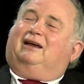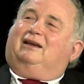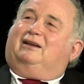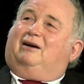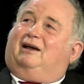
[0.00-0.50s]

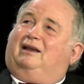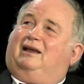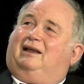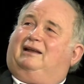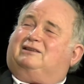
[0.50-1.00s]

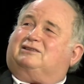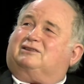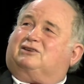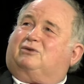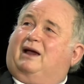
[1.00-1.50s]
And it's
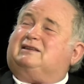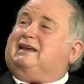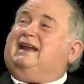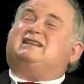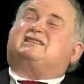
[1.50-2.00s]
just crazy.
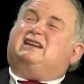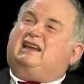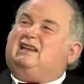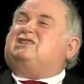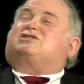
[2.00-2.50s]
And it's an
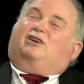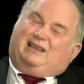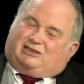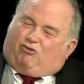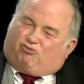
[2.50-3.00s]
insult.
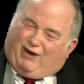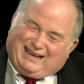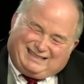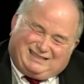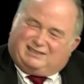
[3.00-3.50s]
It's a
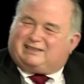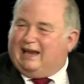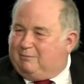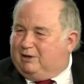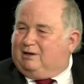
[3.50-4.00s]
racist
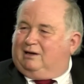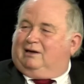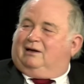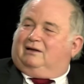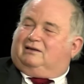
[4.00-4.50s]
statement
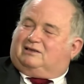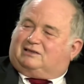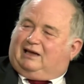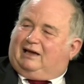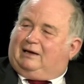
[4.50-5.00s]
to
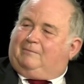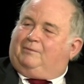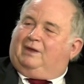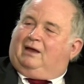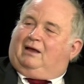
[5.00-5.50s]
say
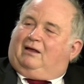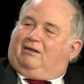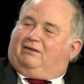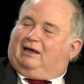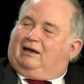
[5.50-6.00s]

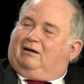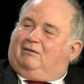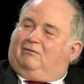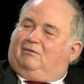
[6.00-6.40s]
that